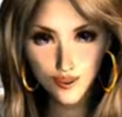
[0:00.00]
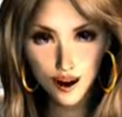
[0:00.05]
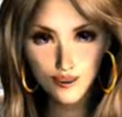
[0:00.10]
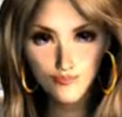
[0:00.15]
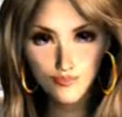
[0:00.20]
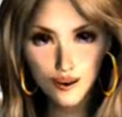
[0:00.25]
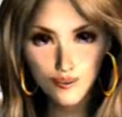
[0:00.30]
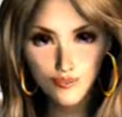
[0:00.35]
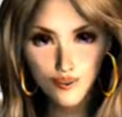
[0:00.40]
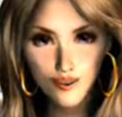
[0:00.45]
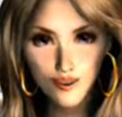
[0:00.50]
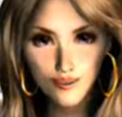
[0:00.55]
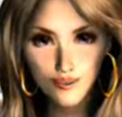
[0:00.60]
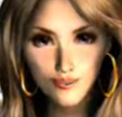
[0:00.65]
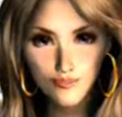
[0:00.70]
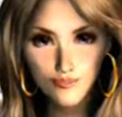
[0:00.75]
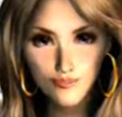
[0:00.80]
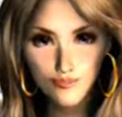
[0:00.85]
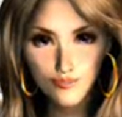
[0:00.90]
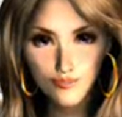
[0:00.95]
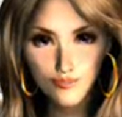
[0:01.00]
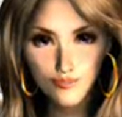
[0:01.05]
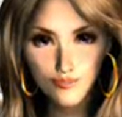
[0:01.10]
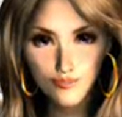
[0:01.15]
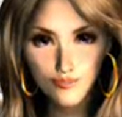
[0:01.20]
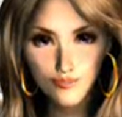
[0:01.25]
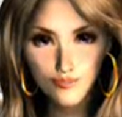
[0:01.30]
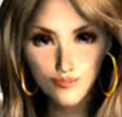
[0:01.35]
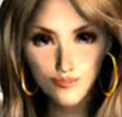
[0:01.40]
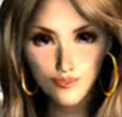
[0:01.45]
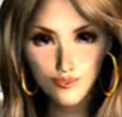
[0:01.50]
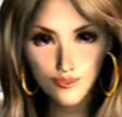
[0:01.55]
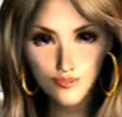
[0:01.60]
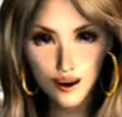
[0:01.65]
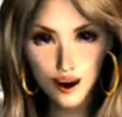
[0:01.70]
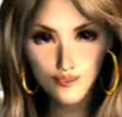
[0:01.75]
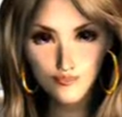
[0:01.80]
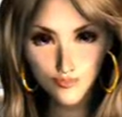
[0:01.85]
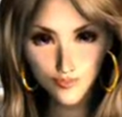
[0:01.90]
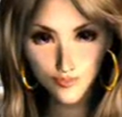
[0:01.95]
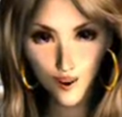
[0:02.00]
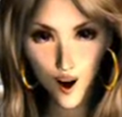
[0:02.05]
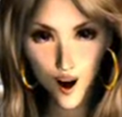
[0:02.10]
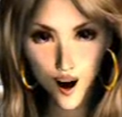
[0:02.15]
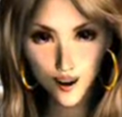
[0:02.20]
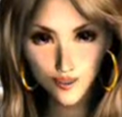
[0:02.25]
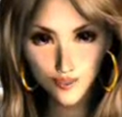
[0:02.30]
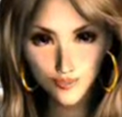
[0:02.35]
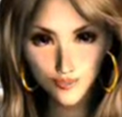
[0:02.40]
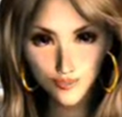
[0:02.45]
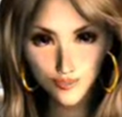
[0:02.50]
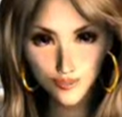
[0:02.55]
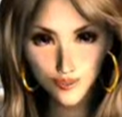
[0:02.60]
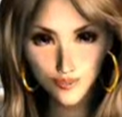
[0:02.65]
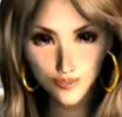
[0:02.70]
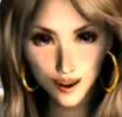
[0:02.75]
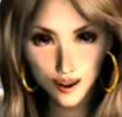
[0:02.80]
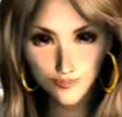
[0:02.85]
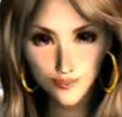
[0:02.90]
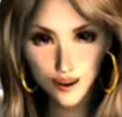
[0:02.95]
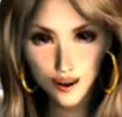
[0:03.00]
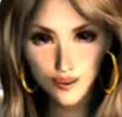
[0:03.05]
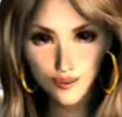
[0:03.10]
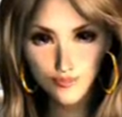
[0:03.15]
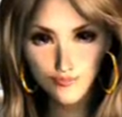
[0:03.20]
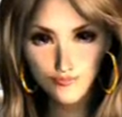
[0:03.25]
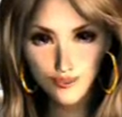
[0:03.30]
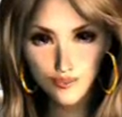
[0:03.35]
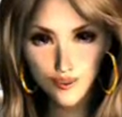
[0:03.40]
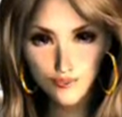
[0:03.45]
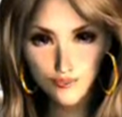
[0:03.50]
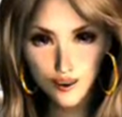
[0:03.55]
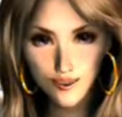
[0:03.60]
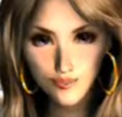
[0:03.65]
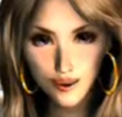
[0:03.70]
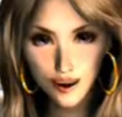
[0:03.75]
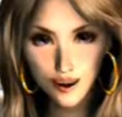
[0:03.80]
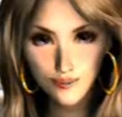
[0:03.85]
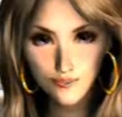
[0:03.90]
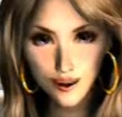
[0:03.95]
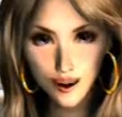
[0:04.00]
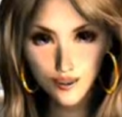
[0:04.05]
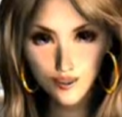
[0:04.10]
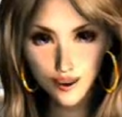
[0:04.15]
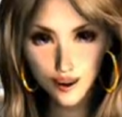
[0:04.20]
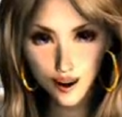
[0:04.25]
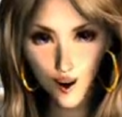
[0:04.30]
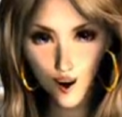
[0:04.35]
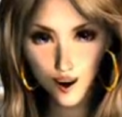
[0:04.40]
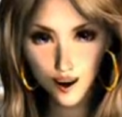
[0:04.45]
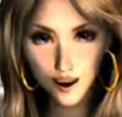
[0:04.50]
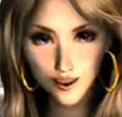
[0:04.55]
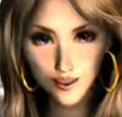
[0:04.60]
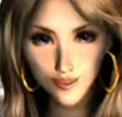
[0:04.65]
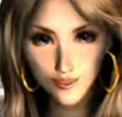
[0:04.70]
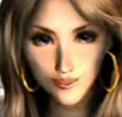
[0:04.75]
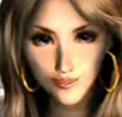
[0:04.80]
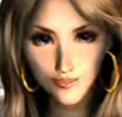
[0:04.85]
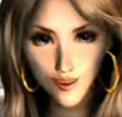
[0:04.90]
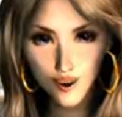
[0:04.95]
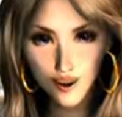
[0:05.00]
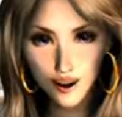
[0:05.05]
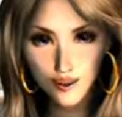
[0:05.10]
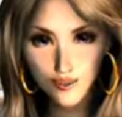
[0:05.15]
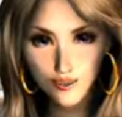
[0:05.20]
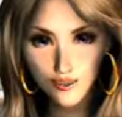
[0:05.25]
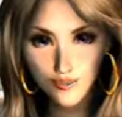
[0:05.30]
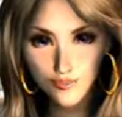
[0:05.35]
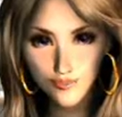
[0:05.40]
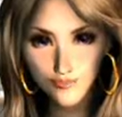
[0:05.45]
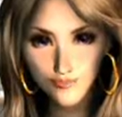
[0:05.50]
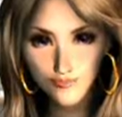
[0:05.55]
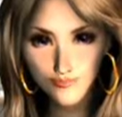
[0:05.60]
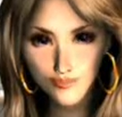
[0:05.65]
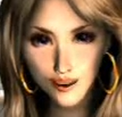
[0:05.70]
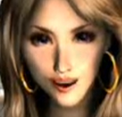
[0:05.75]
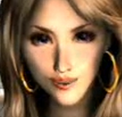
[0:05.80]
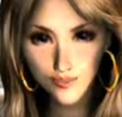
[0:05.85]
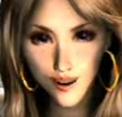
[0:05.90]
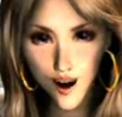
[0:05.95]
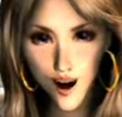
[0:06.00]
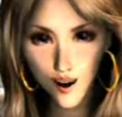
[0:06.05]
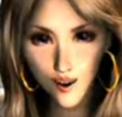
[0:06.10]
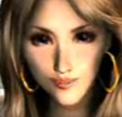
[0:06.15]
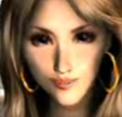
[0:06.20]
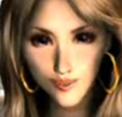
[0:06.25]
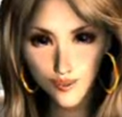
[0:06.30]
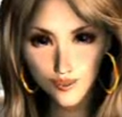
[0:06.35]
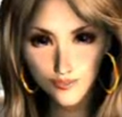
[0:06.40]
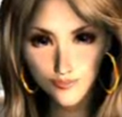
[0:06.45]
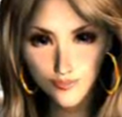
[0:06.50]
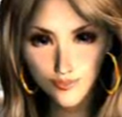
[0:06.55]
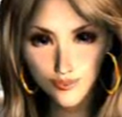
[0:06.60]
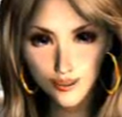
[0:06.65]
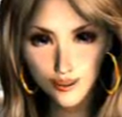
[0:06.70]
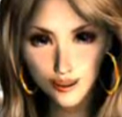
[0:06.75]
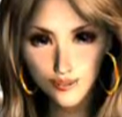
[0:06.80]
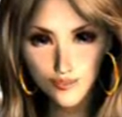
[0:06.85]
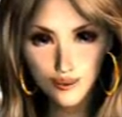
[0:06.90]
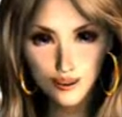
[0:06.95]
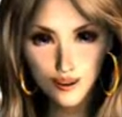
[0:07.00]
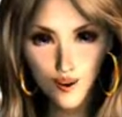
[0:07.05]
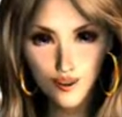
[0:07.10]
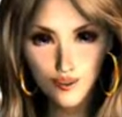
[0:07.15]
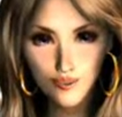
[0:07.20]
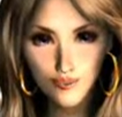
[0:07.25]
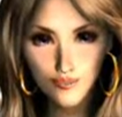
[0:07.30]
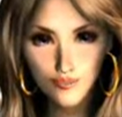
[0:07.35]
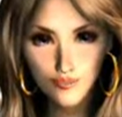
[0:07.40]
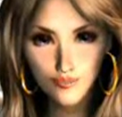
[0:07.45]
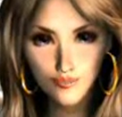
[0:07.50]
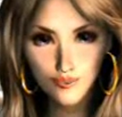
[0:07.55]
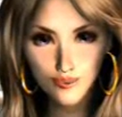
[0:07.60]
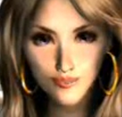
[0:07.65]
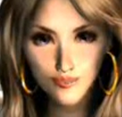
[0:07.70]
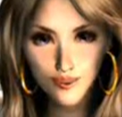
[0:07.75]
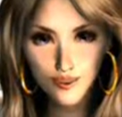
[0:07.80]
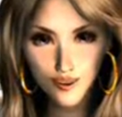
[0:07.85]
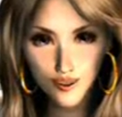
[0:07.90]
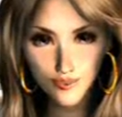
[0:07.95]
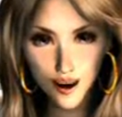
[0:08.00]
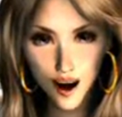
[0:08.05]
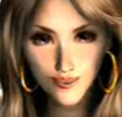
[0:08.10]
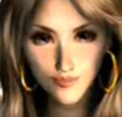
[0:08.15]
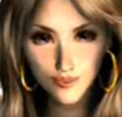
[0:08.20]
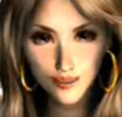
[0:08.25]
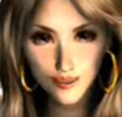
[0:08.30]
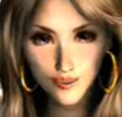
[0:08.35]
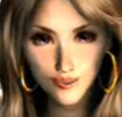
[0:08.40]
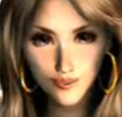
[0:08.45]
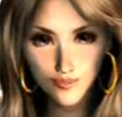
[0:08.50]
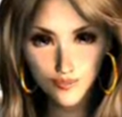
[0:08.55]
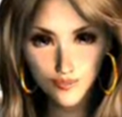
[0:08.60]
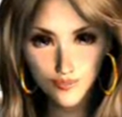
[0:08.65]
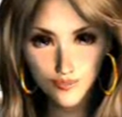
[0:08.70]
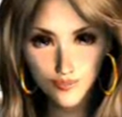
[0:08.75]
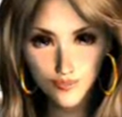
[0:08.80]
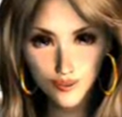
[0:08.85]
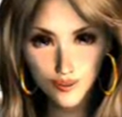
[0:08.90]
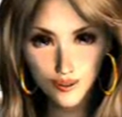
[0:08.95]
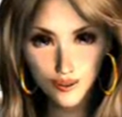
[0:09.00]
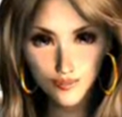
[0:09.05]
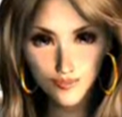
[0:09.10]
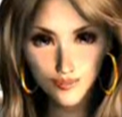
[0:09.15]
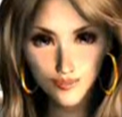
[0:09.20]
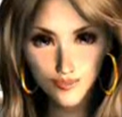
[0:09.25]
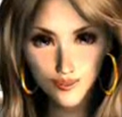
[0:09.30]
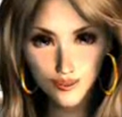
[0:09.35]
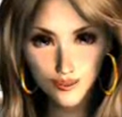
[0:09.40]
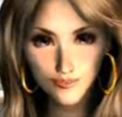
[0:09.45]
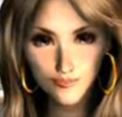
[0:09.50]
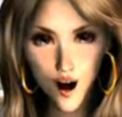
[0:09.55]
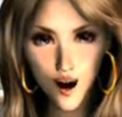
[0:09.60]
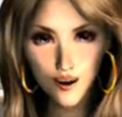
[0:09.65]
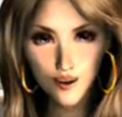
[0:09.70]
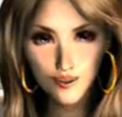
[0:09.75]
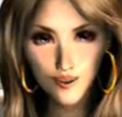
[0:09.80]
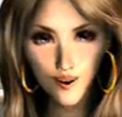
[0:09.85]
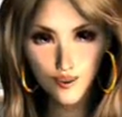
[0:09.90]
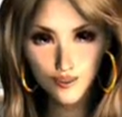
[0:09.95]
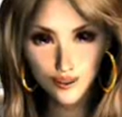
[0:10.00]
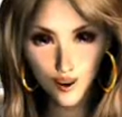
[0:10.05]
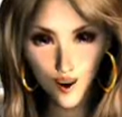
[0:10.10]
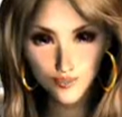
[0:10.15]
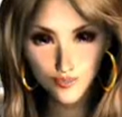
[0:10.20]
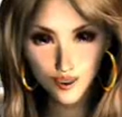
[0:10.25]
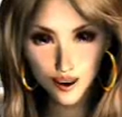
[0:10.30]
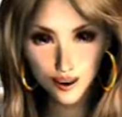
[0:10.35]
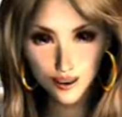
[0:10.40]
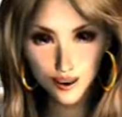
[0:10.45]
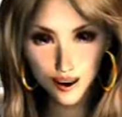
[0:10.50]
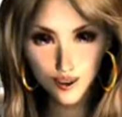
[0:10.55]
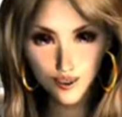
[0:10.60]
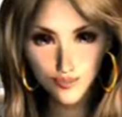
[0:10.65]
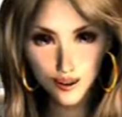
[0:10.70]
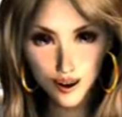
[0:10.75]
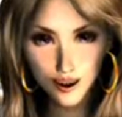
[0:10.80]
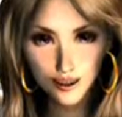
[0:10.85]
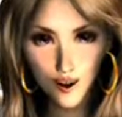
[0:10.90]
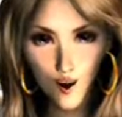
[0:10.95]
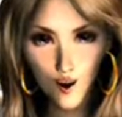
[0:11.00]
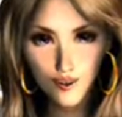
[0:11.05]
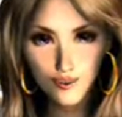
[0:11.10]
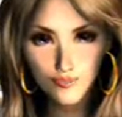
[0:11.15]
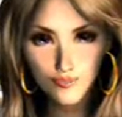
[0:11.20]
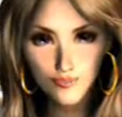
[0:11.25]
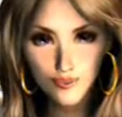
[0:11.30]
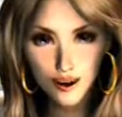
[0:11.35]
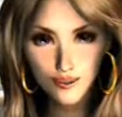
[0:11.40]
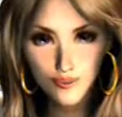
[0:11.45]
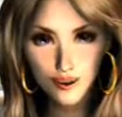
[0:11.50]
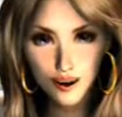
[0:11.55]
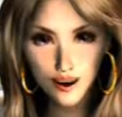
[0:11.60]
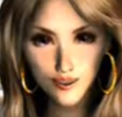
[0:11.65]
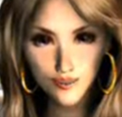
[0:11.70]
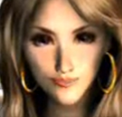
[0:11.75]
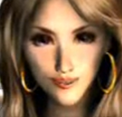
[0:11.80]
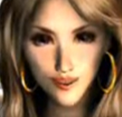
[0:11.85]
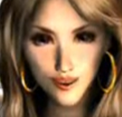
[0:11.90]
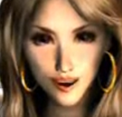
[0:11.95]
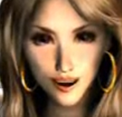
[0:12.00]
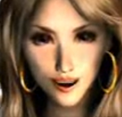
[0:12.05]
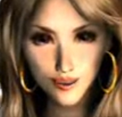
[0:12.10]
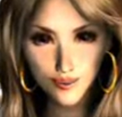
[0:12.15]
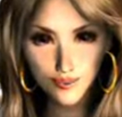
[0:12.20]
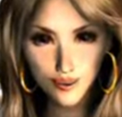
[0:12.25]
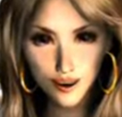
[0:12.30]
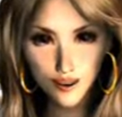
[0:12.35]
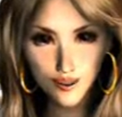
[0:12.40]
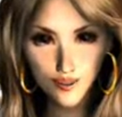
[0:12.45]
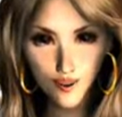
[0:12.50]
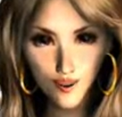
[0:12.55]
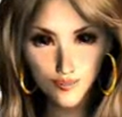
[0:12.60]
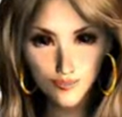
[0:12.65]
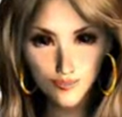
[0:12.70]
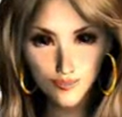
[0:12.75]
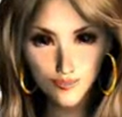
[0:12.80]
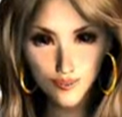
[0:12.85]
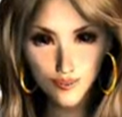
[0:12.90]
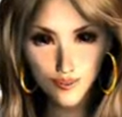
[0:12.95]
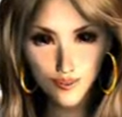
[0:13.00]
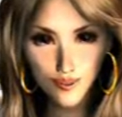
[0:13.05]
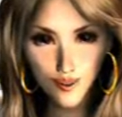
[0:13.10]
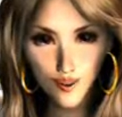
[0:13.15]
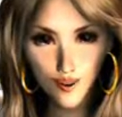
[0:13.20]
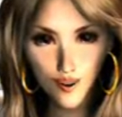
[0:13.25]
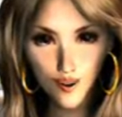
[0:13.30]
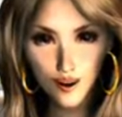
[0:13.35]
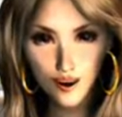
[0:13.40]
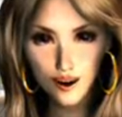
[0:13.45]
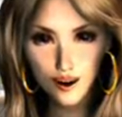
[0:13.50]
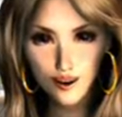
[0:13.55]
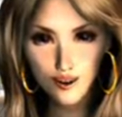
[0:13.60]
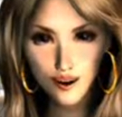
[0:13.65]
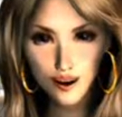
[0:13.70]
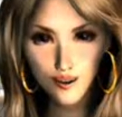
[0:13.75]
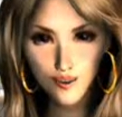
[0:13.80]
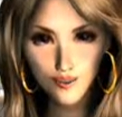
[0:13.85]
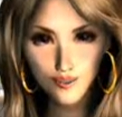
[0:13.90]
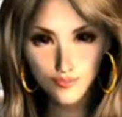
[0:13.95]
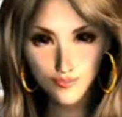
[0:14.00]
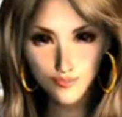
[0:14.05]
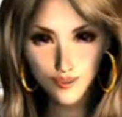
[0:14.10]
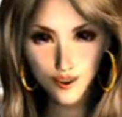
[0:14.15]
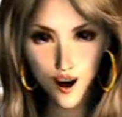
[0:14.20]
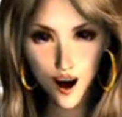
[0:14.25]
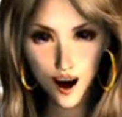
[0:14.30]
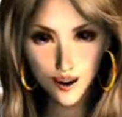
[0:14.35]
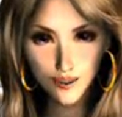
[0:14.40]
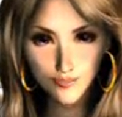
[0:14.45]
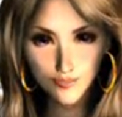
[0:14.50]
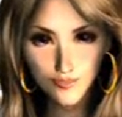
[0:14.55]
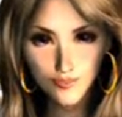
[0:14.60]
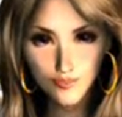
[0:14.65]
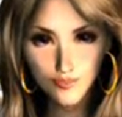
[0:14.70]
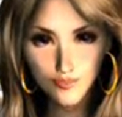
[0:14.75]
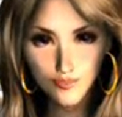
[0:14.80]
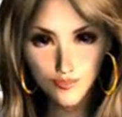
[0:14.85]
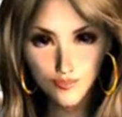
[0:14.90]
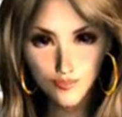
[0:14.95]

everything. Therefore, the reason for me creating this video is to undefine myself as my picture presentation of how I really look, which is a black male.